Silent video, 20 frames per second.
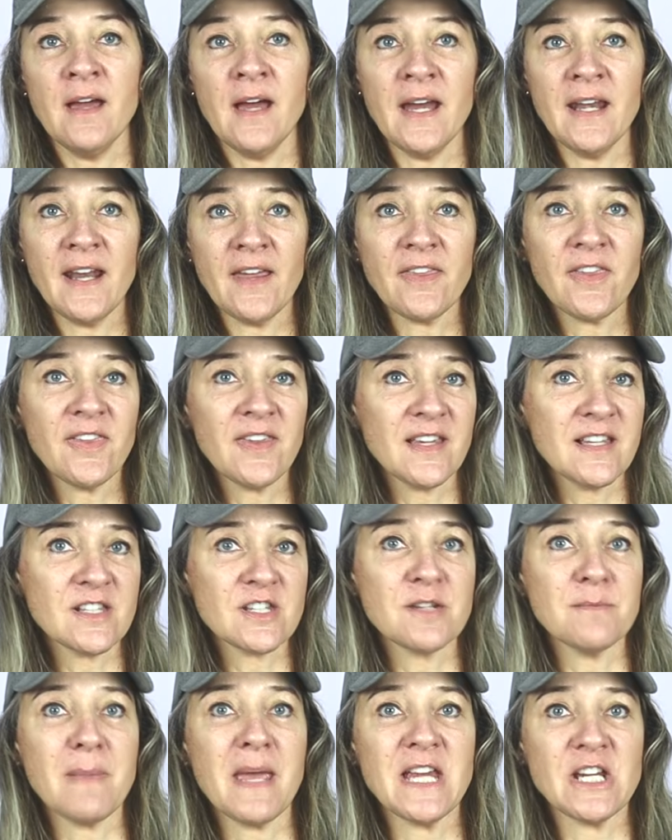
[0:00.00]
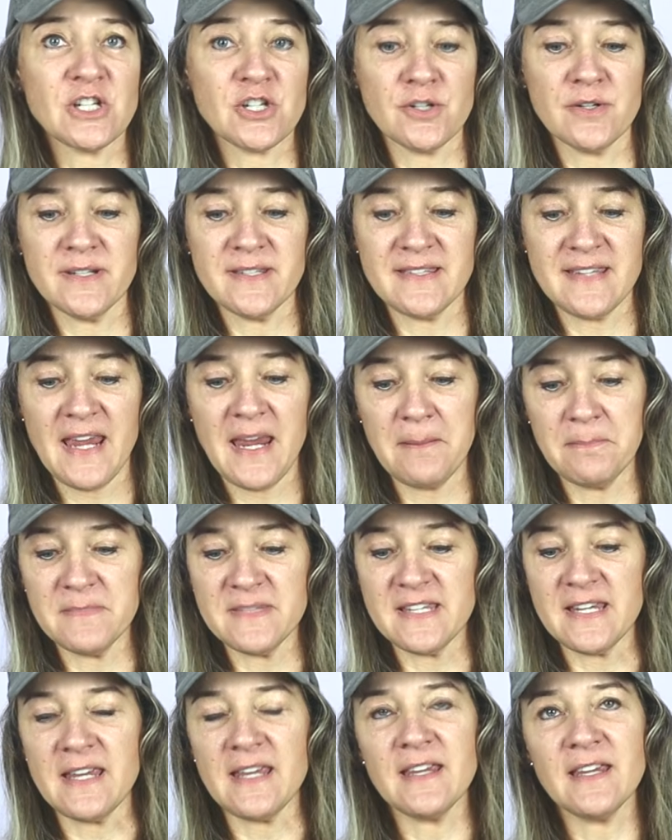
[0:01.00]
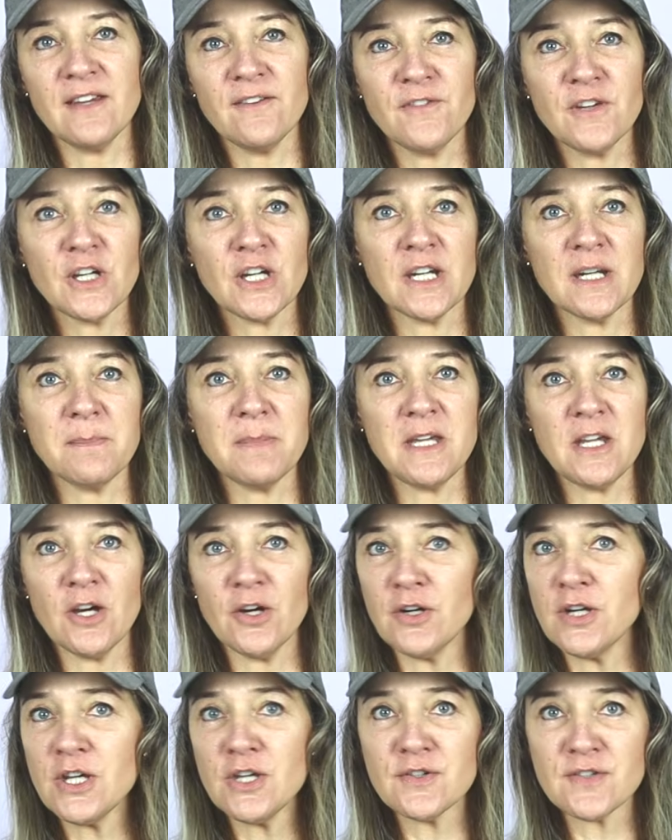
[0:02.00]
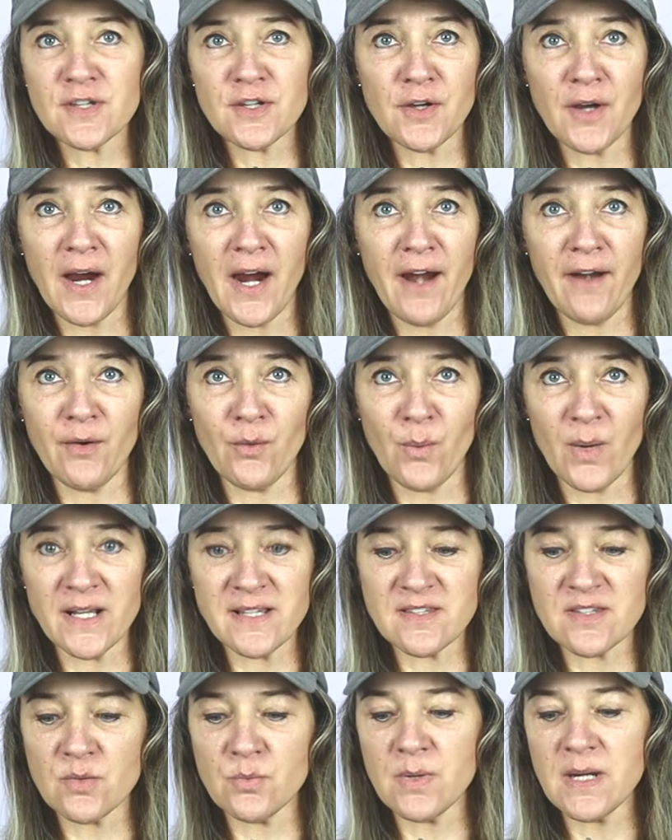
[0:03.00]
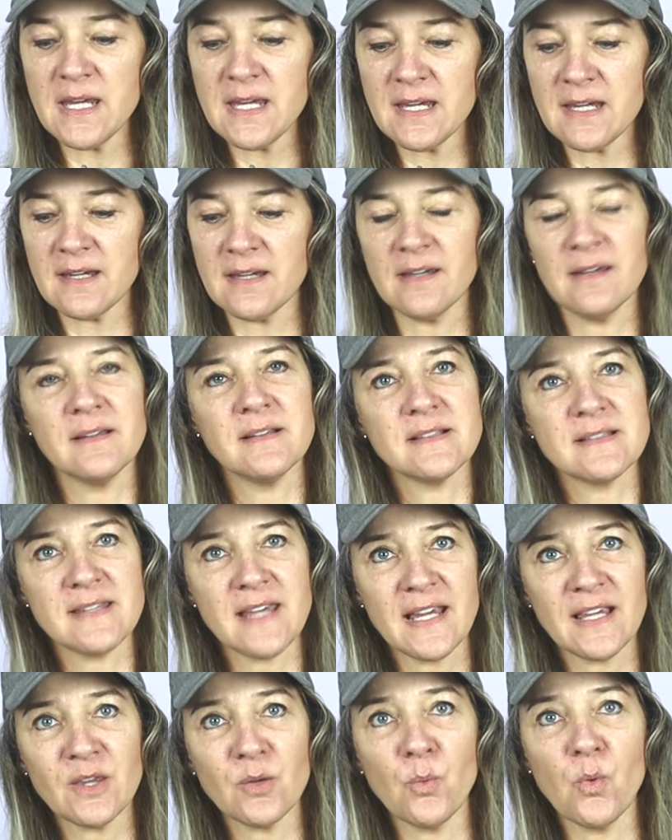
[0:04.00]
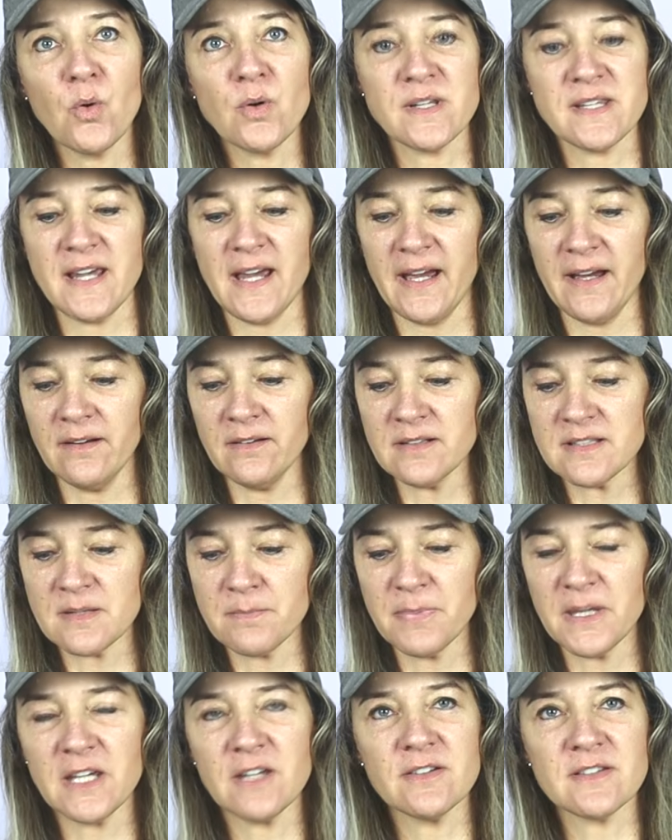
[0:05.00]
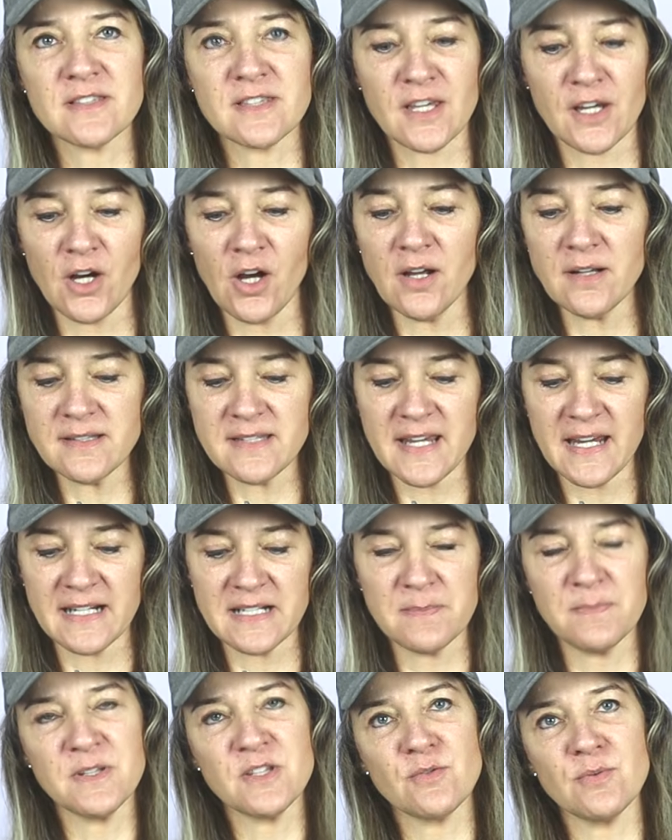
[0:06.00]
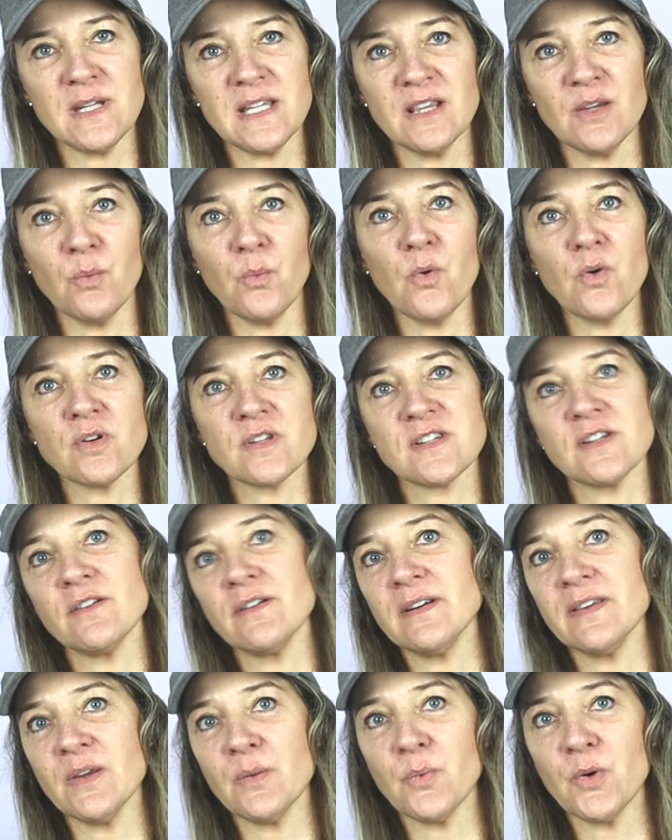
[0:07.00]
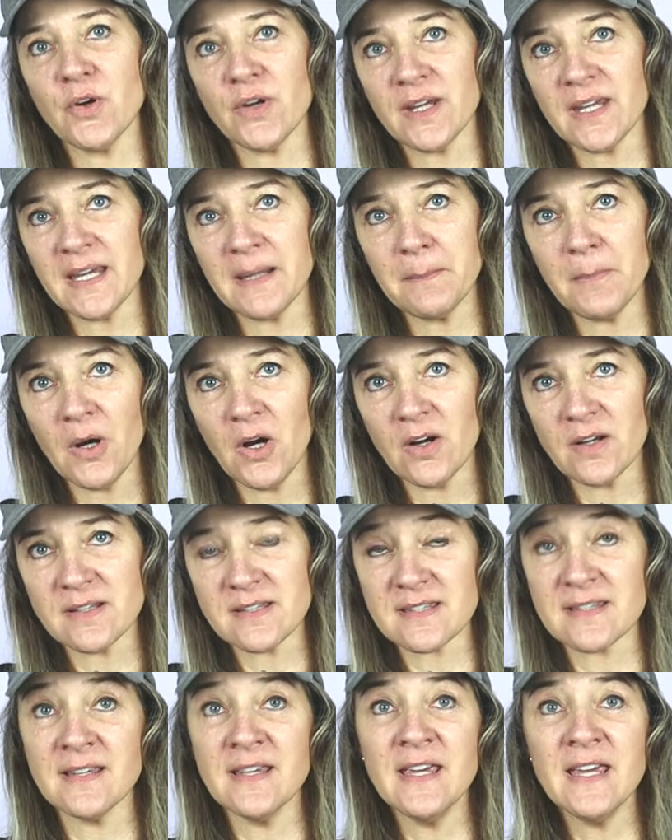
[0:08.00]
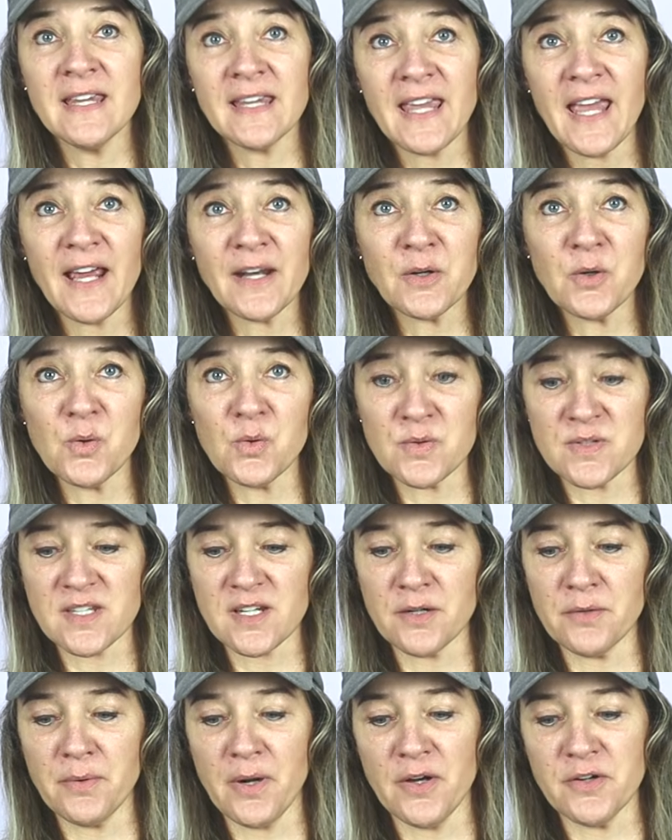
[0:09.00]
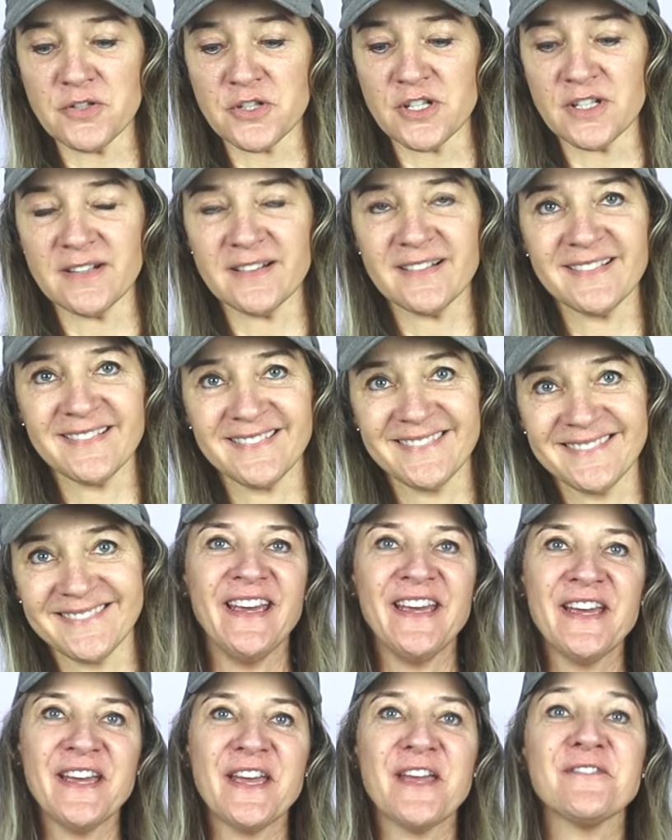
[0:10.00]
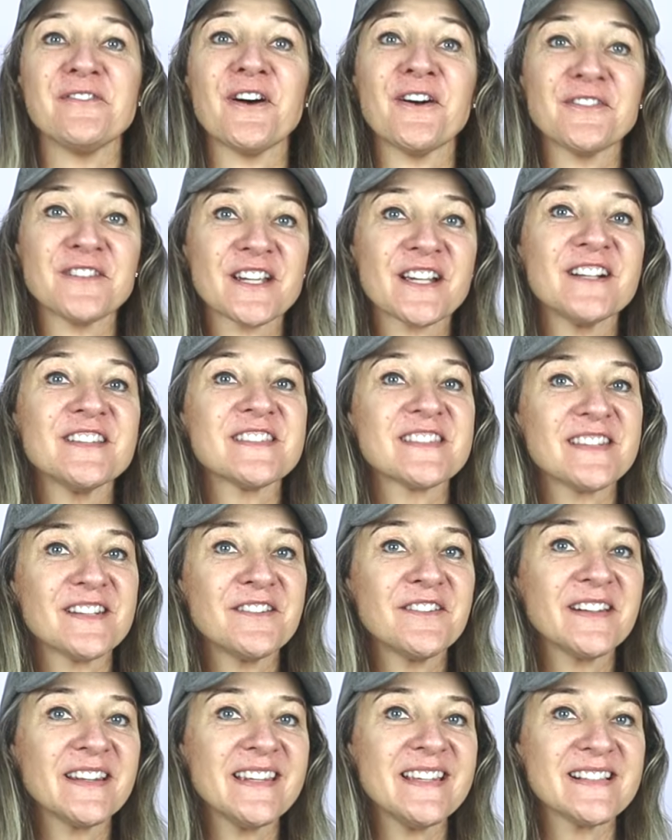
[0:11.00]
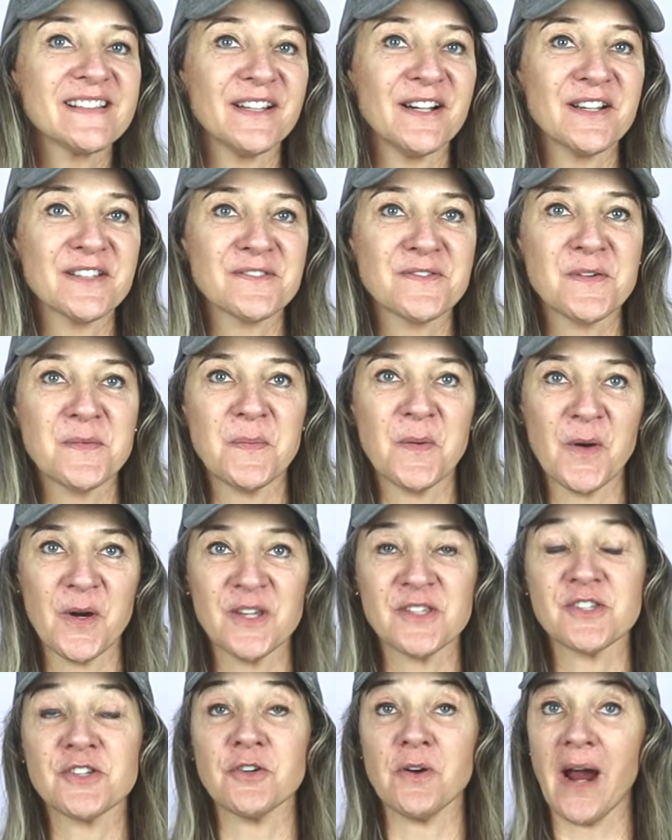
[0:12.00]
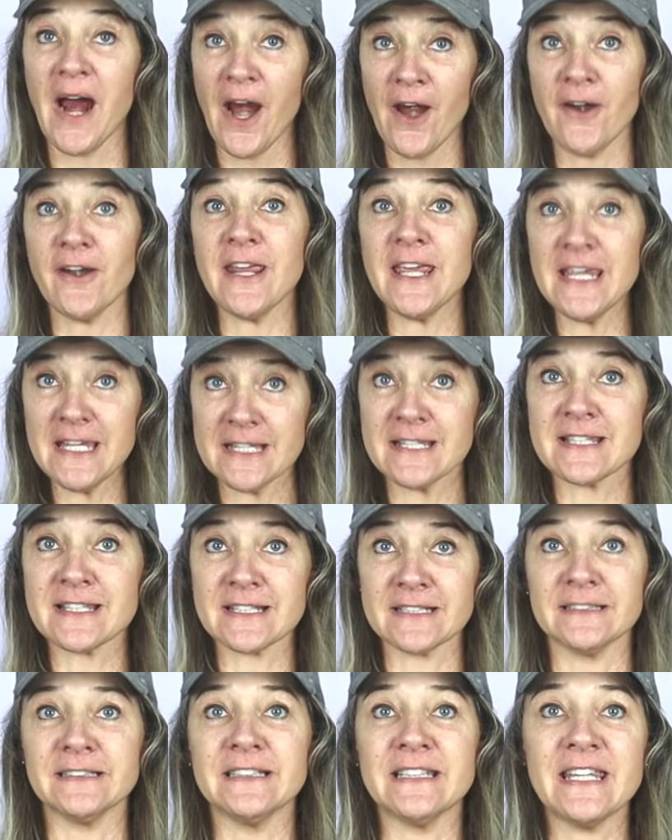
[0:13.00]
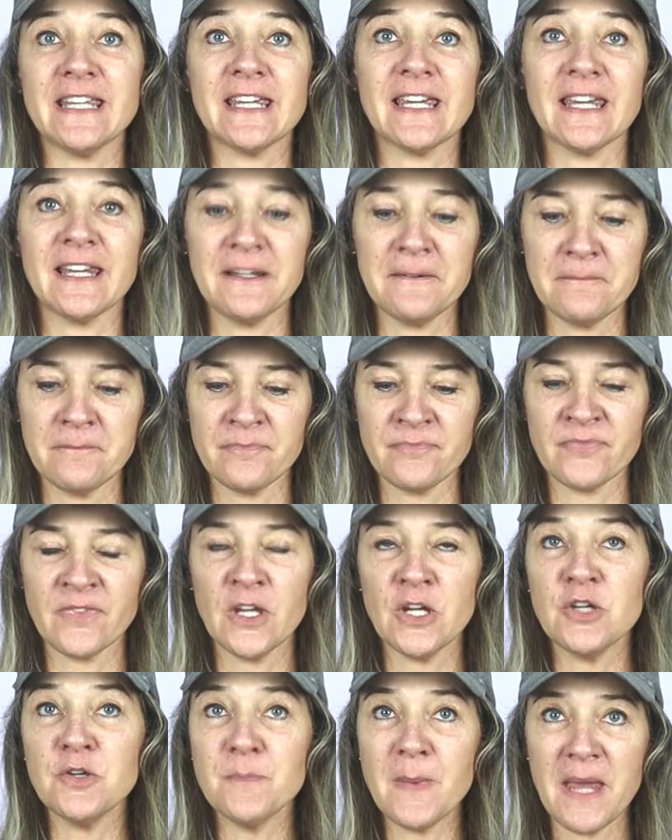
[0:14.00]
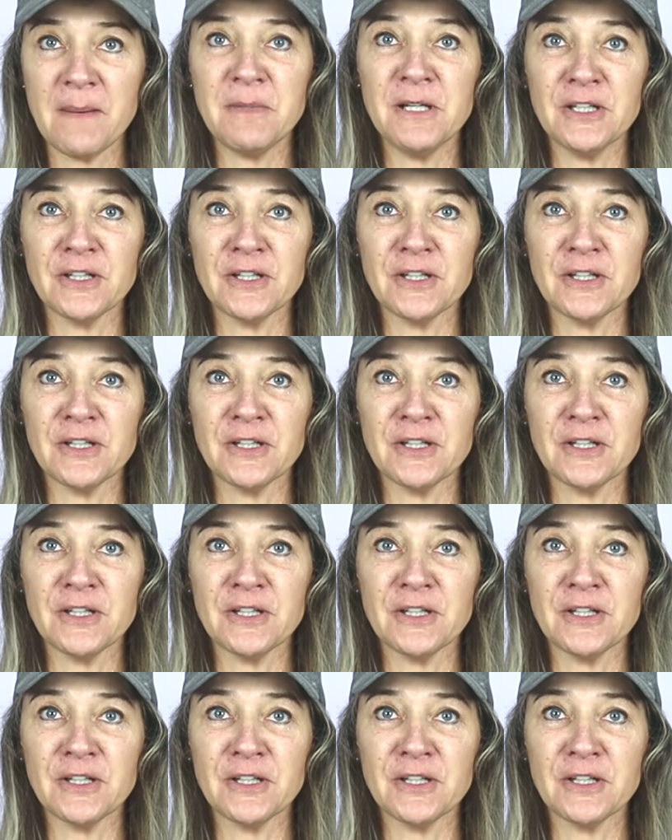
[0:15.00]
Another thing is to make sure it's empty. If you're going to be only using your iron once a week, take the water out, because the contact between the water and the working parts can cause corrosion. If after considering these last few points your iron is still leaking, you may be